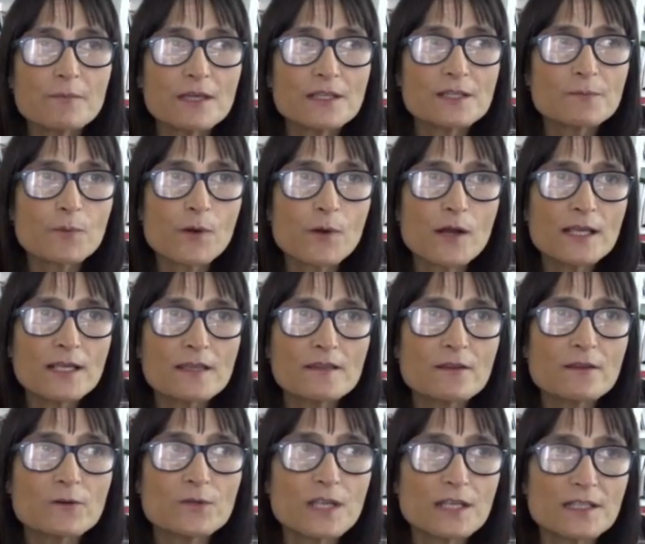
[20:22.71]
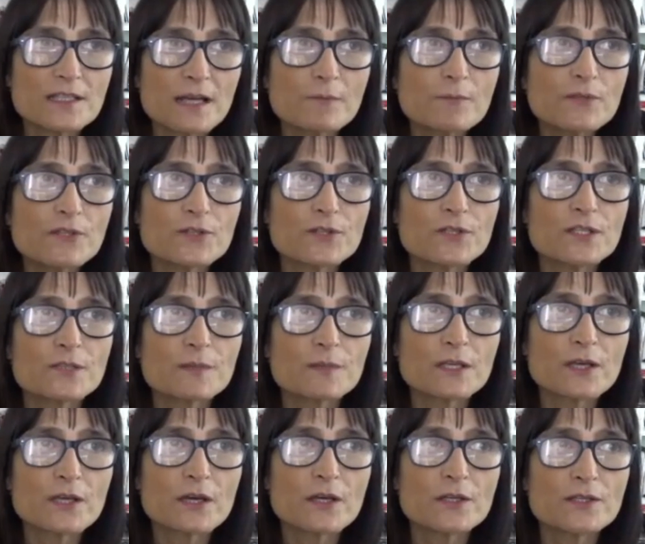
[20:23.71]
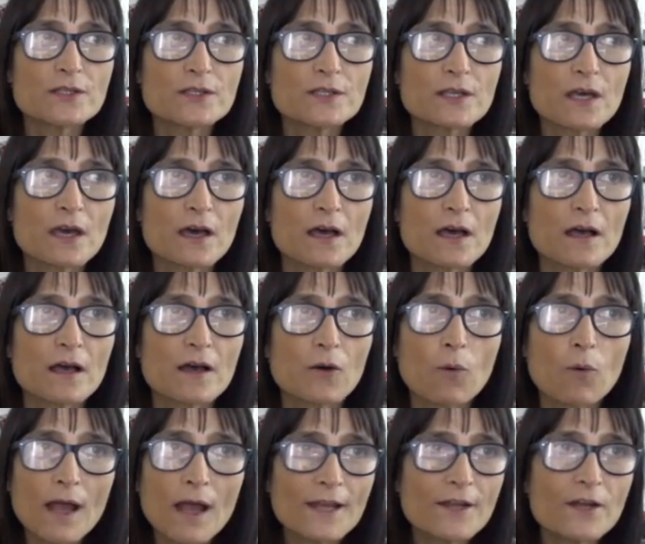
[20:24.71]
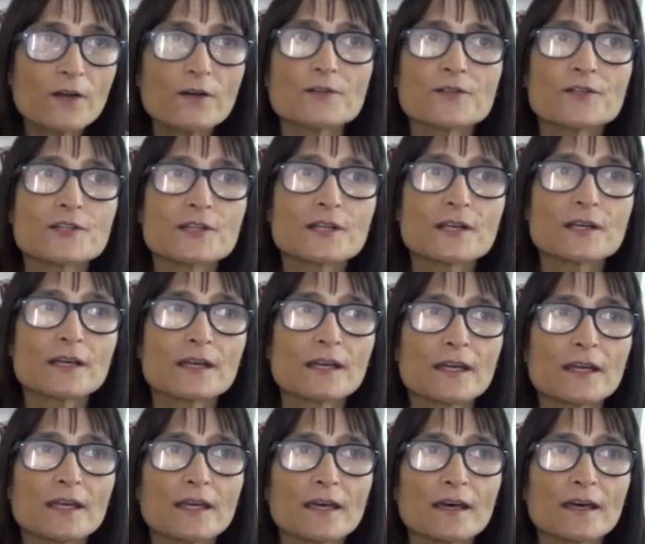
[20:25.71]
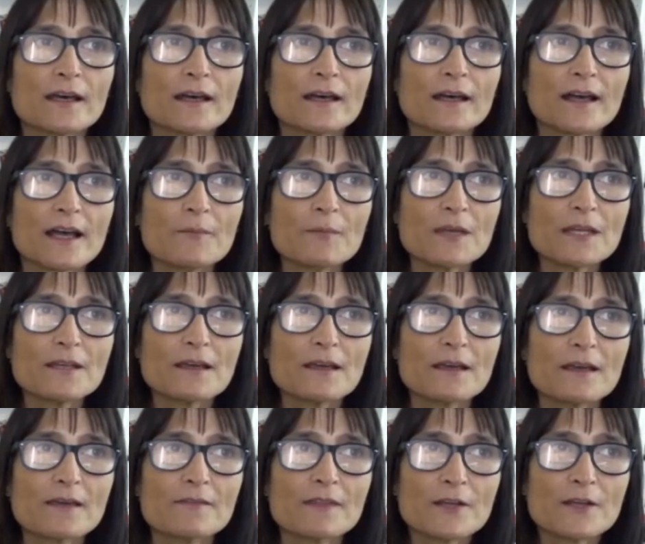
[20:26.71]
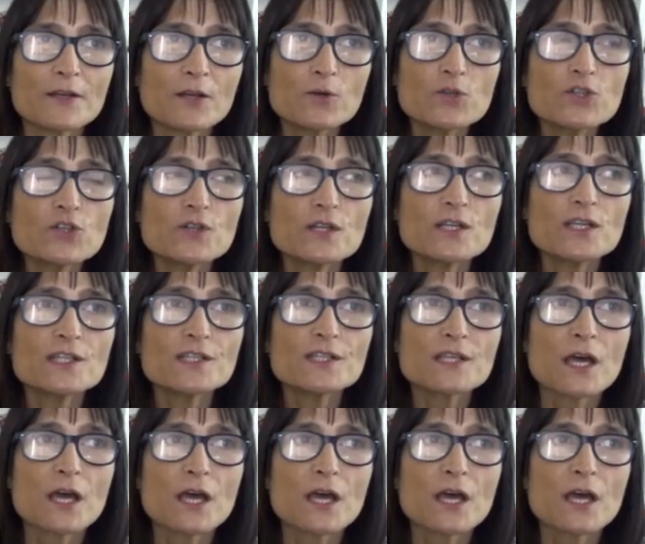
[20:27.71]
It's breaking those assumptions, because why not? I mean, the notion is.